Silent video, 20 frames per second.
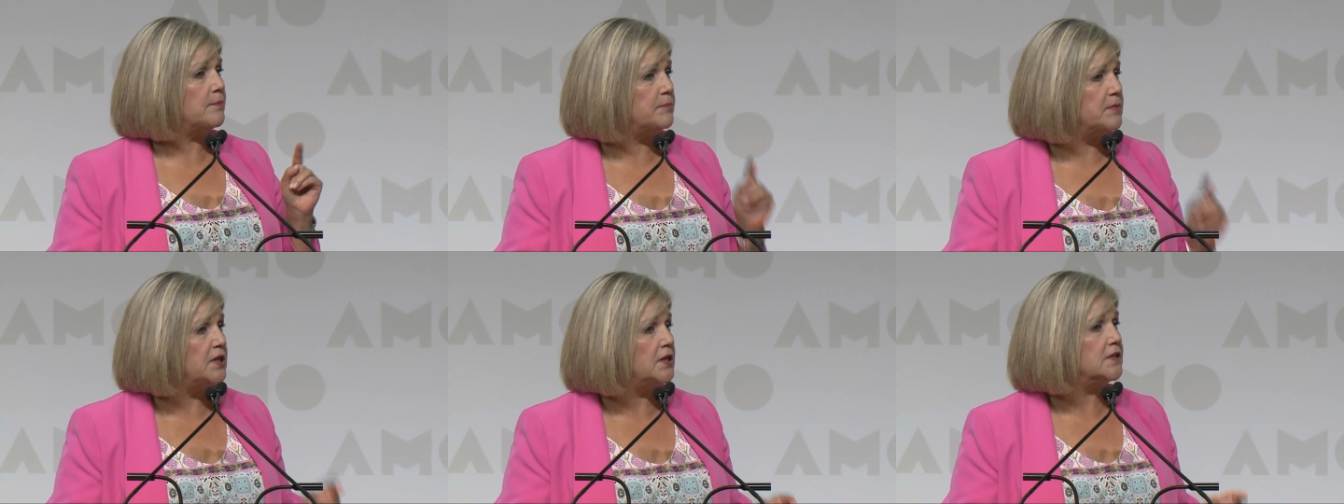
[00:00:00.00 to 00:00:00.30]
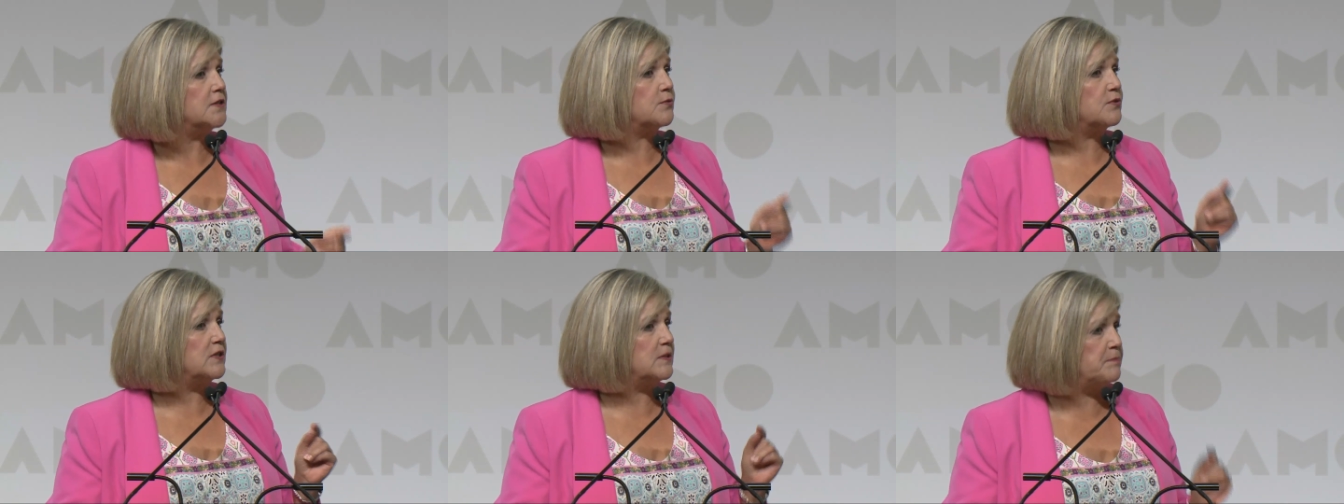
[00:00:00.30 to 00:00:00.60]

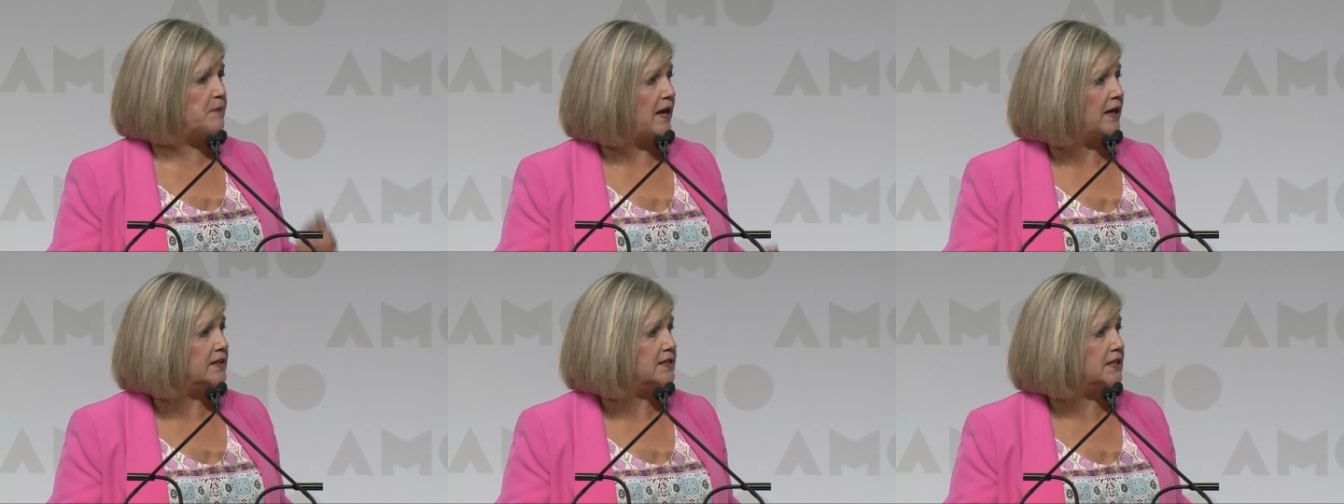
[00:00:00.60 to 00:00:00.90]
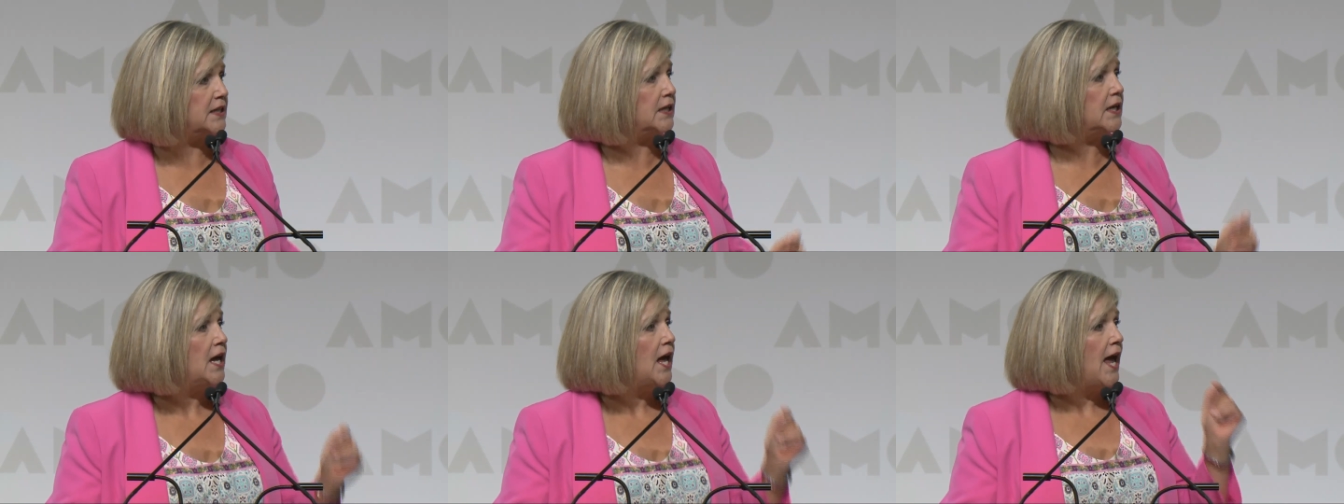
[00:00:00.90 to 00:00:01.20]
means
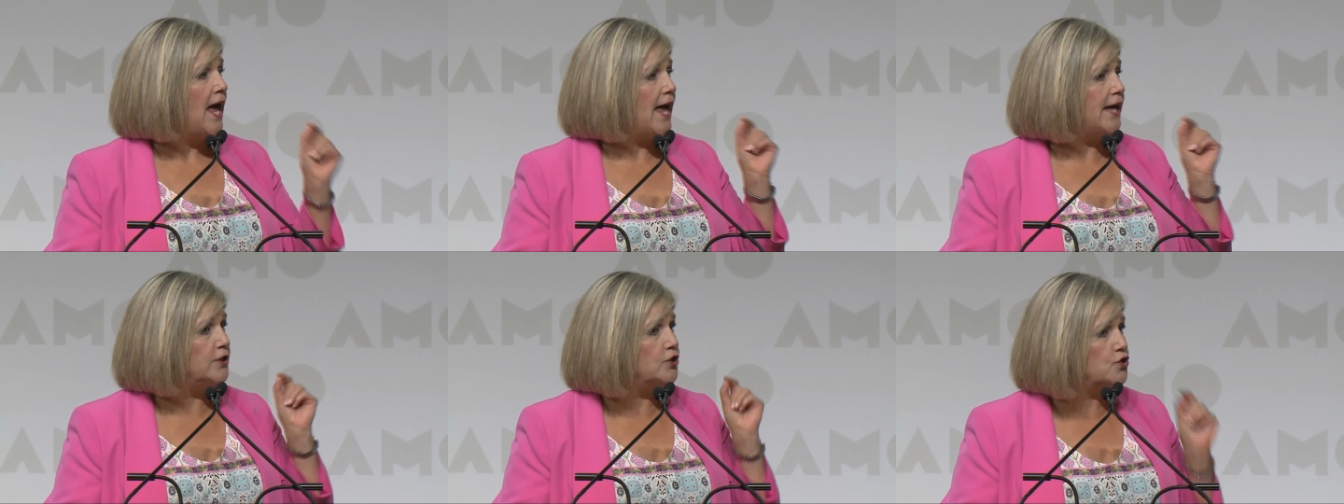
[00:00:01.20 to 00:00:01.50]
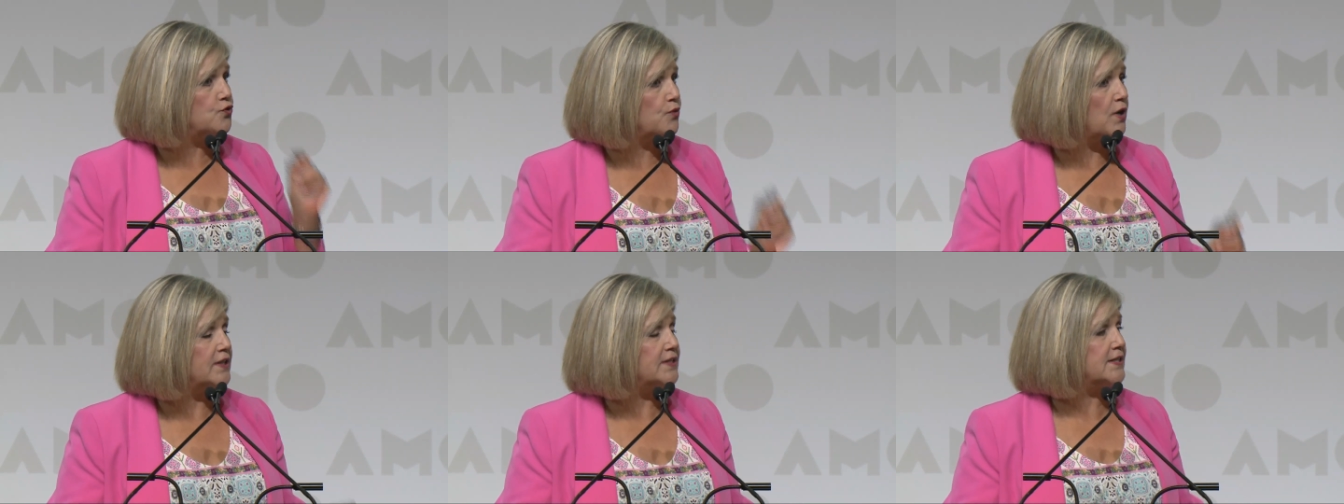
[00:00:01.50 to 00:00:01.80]
respecting and
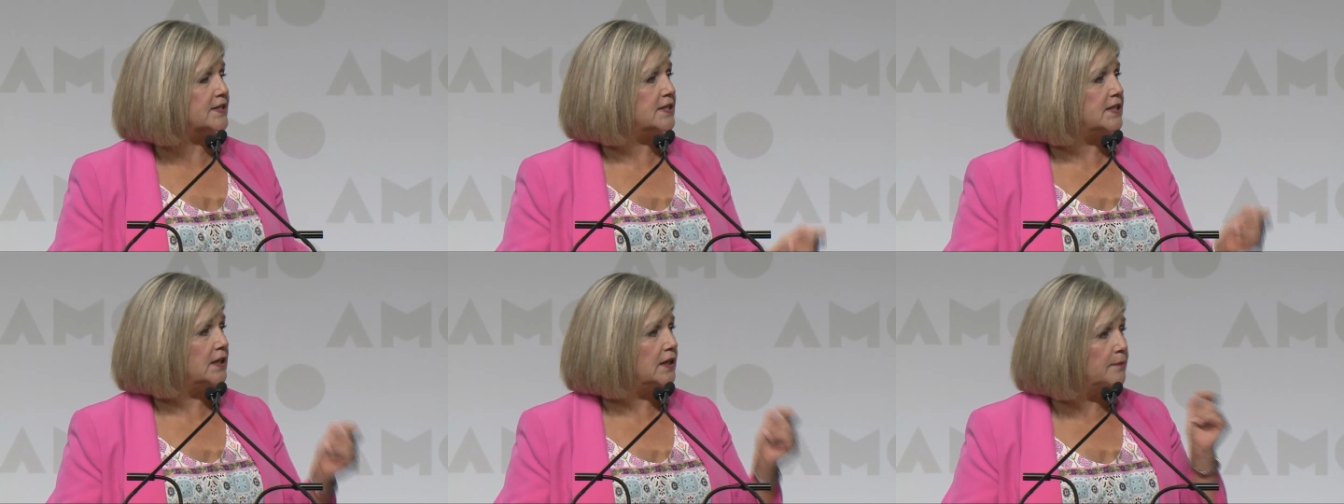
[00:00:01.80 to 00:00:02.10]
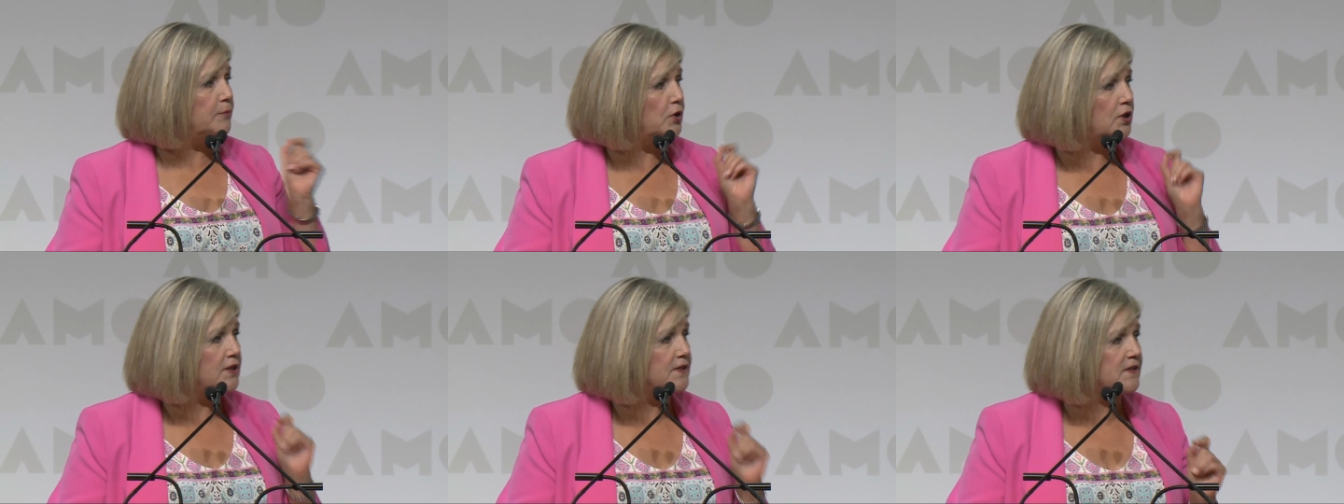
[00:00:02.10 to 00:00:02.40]
trusting
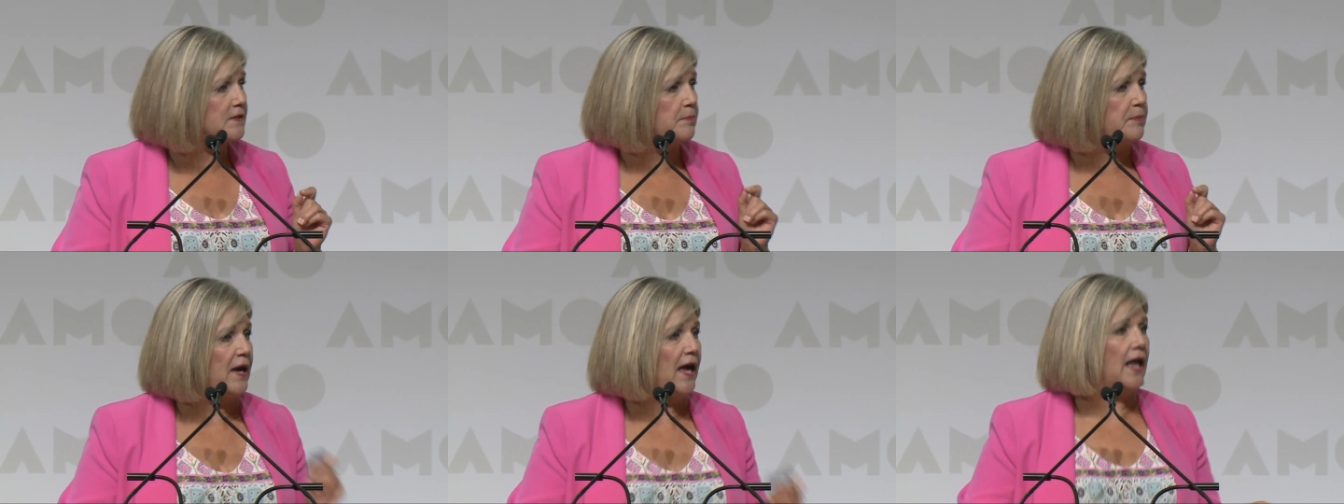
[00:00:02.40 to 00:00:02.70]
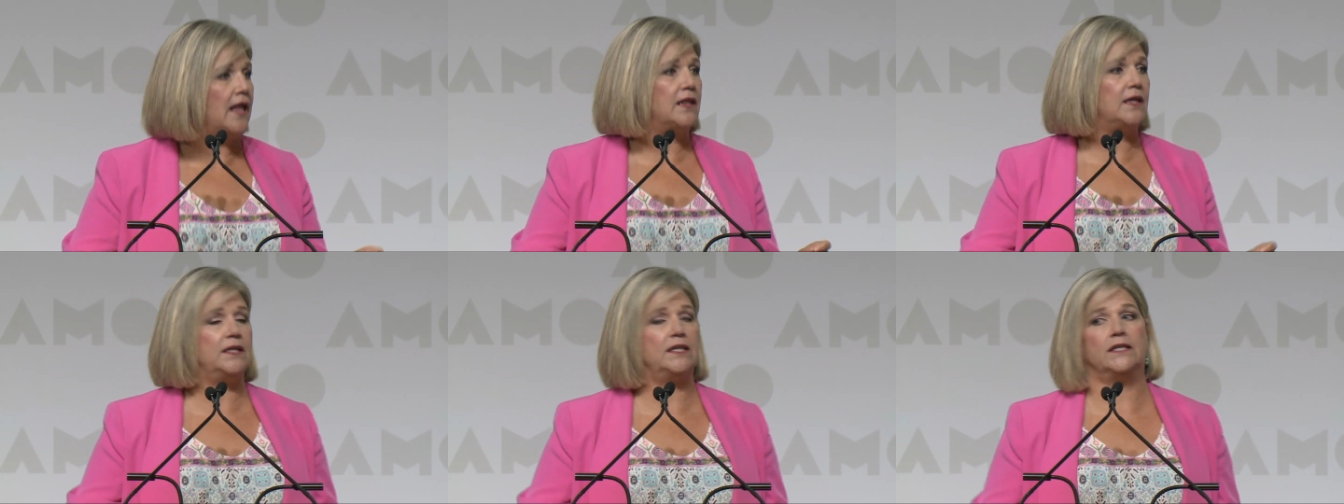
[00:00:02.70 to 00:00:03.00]

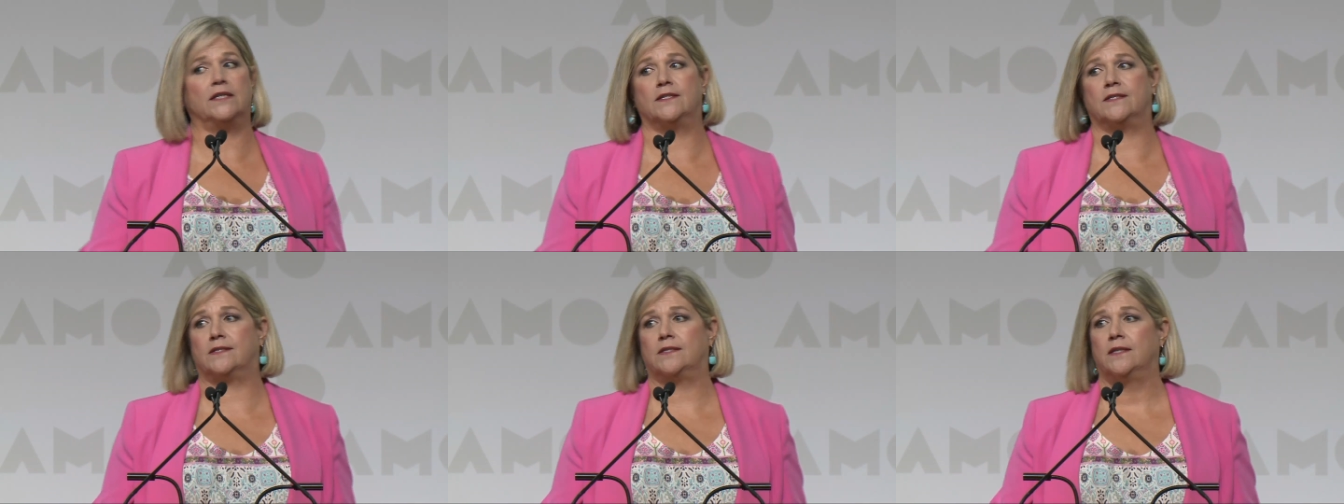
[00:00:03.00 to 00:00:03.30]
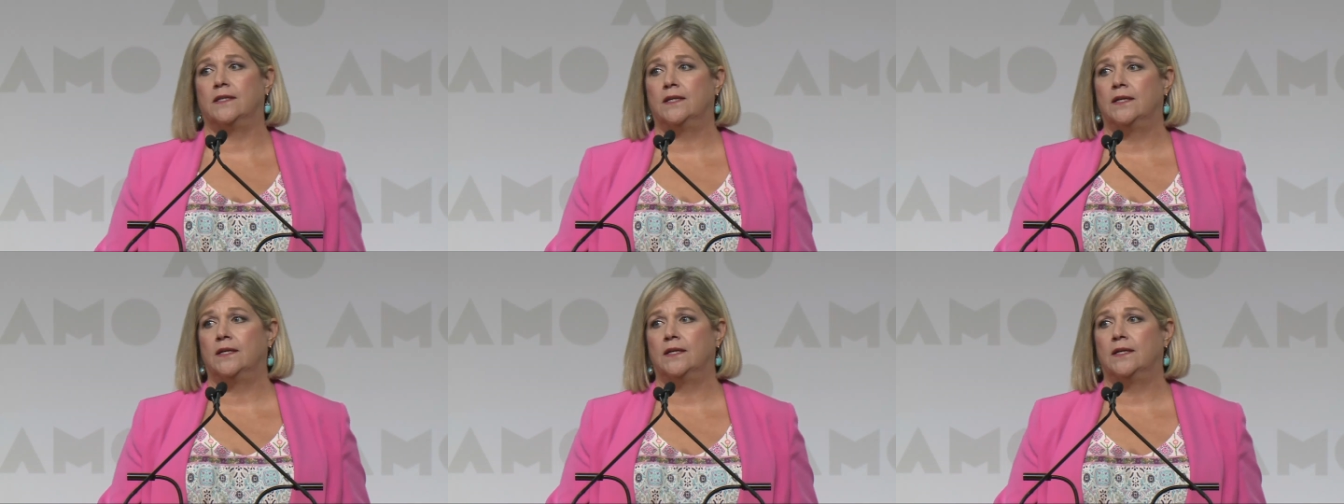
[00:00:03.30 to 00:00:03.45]
municipalities.